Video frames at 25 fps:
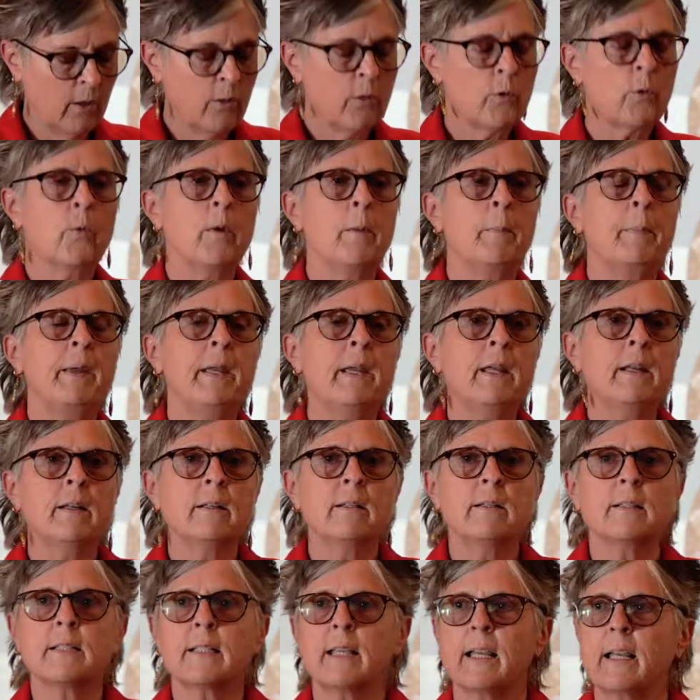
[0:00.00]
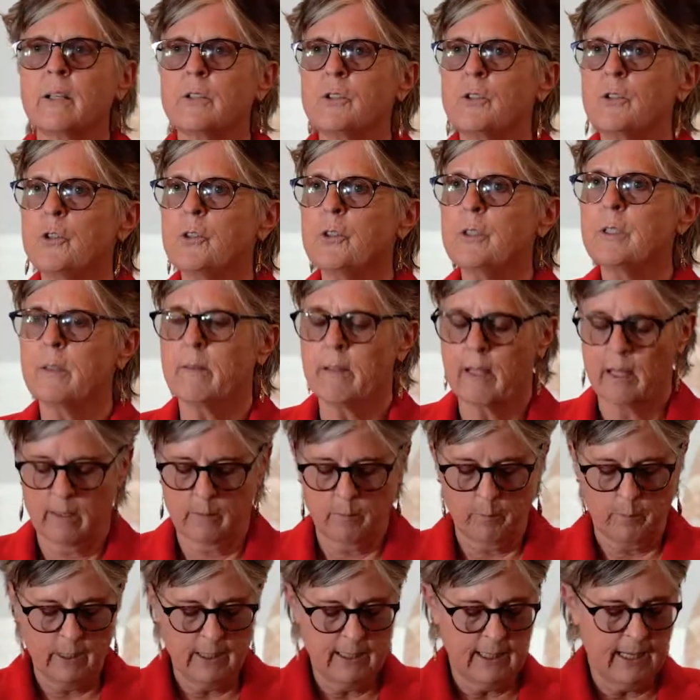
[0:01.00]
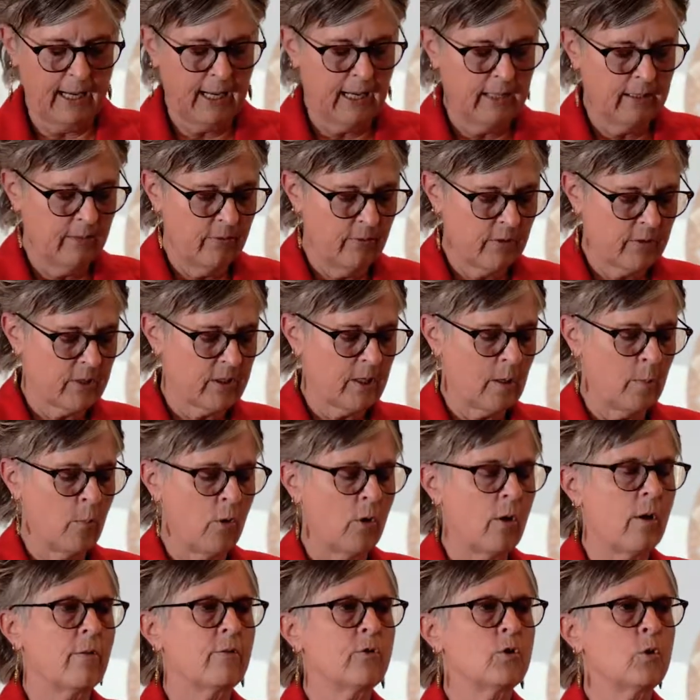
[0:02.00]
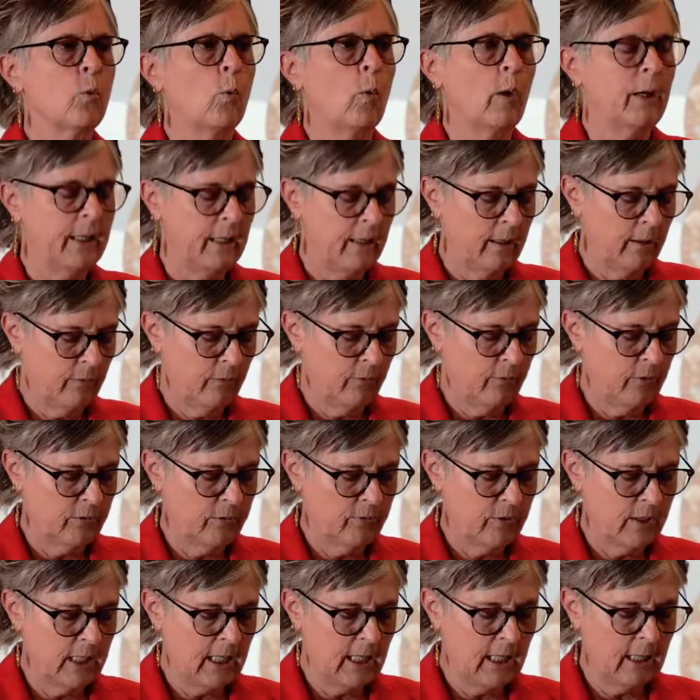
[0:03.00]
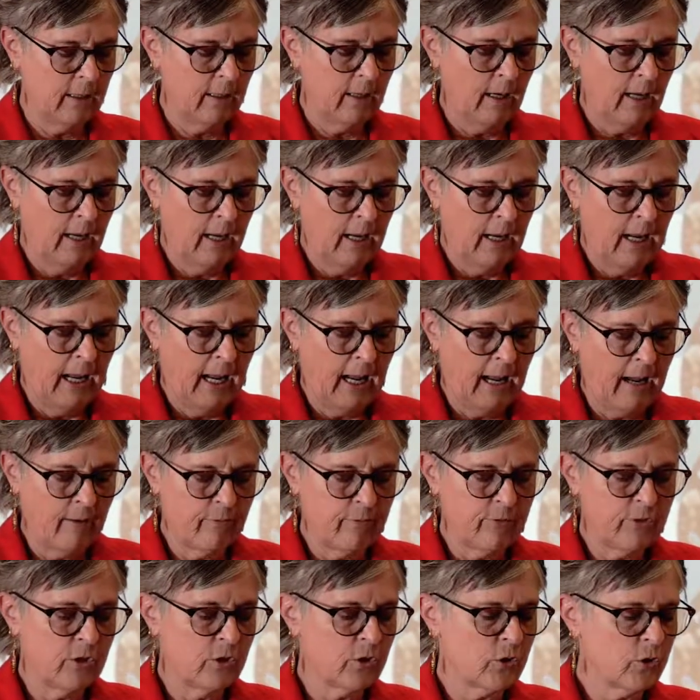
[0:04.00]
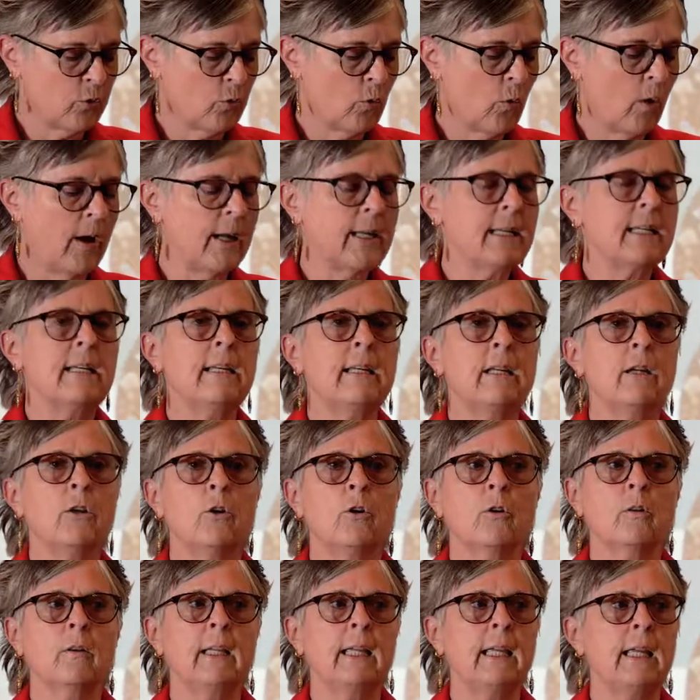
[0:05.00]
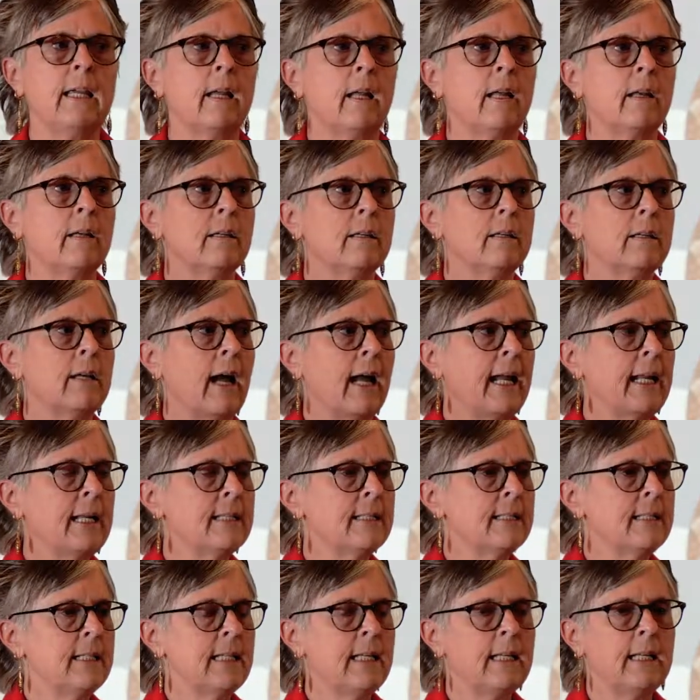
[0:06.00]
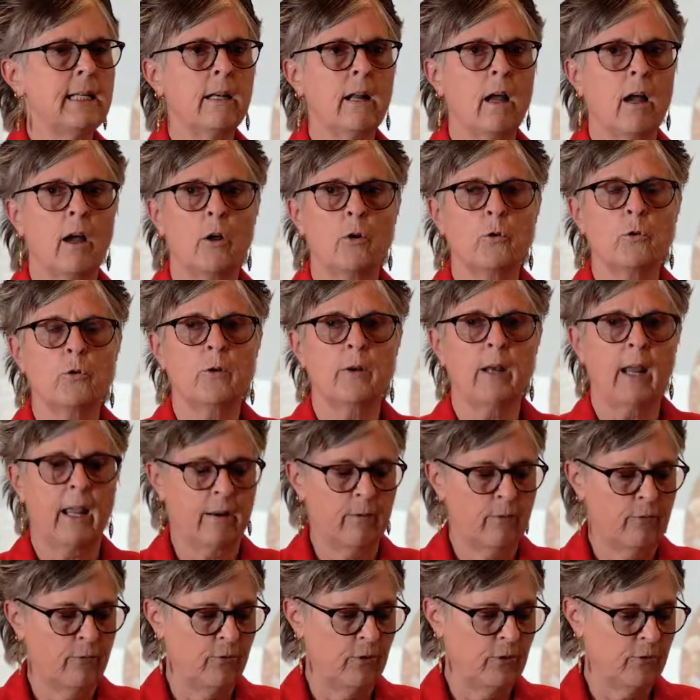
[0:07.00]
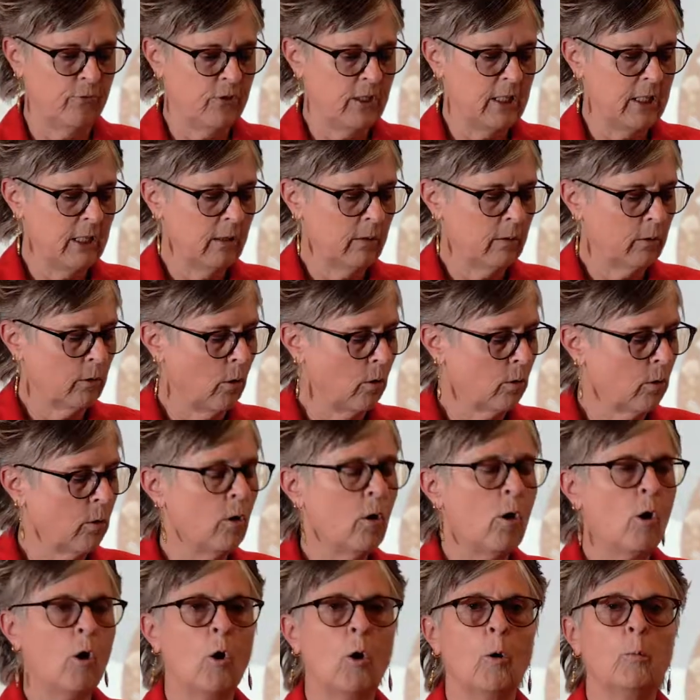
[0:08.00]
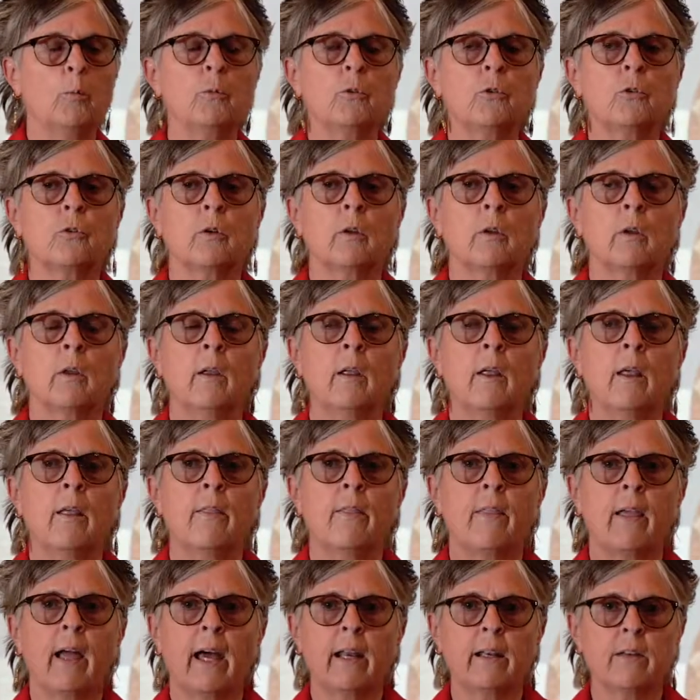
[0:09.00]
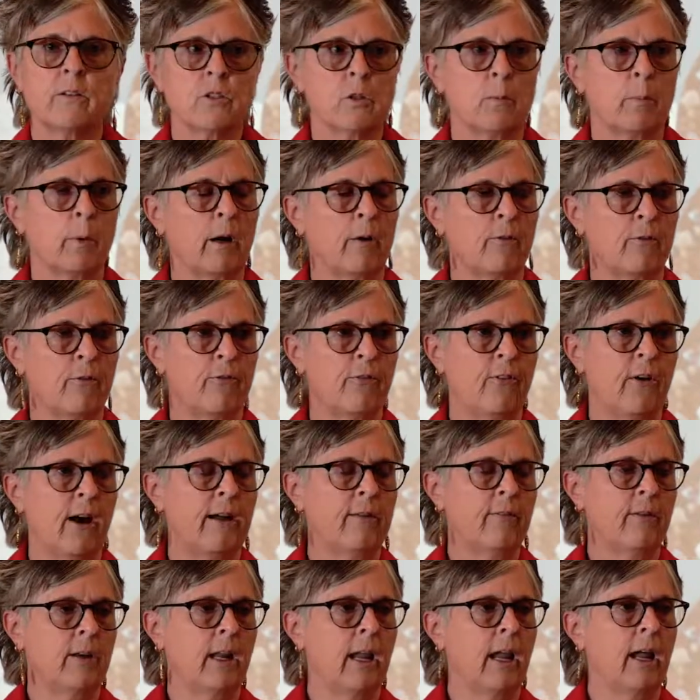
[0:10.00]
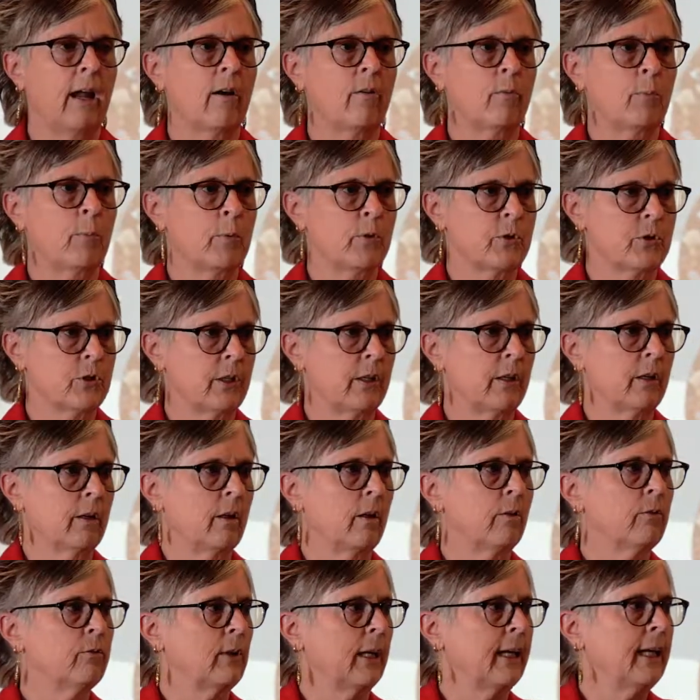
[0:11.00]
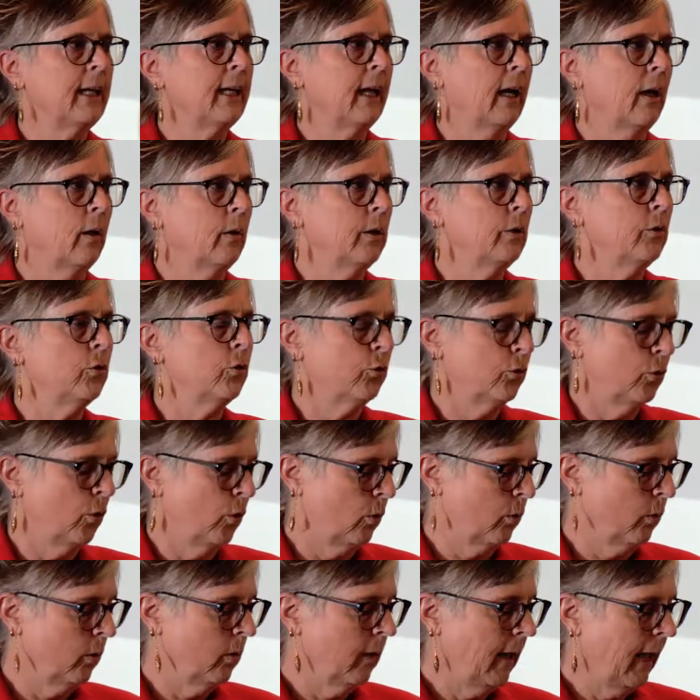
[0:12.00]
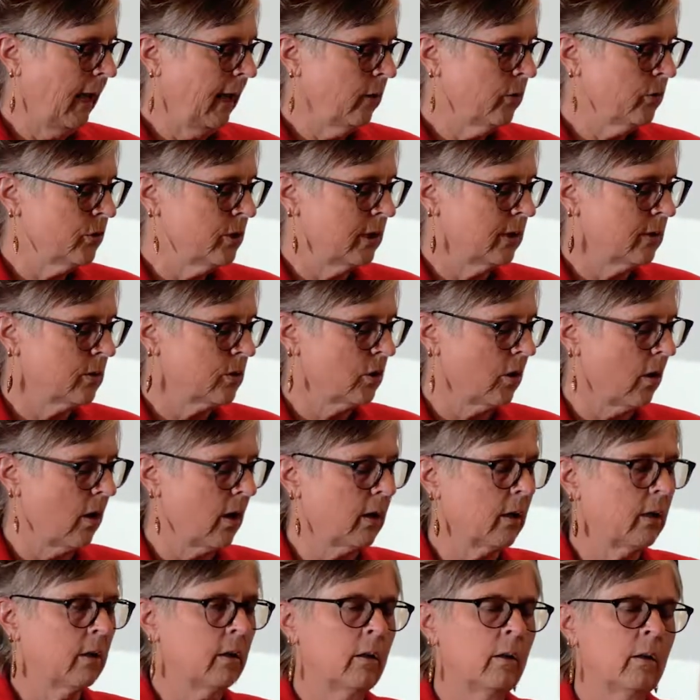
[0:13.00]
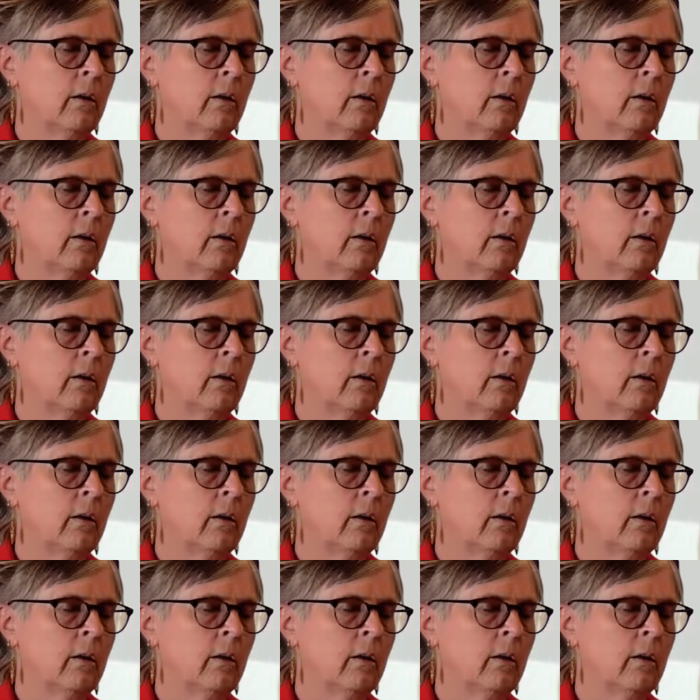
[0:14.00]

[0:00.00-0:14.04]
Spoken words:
The repeated disasters that began in the summer of 2015 have destroyed nearly 1,950 local homes. That is about 5.5% of Lake County's total housing stock.